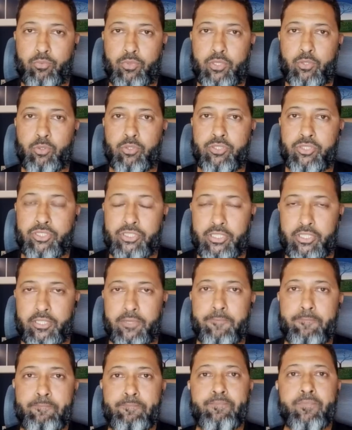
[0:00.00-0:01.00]
we could
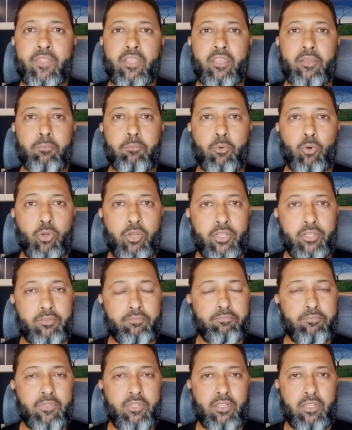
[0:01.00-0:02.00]
see him
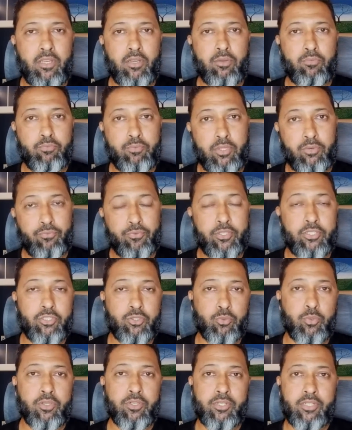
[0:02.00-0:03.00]
bowling the
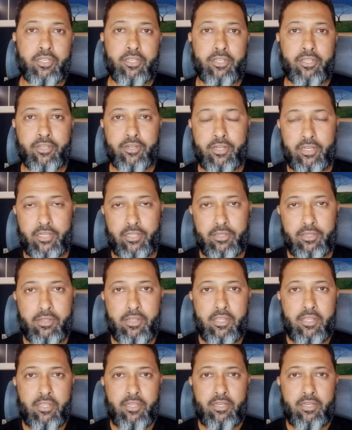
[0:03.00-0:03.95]
first one turning really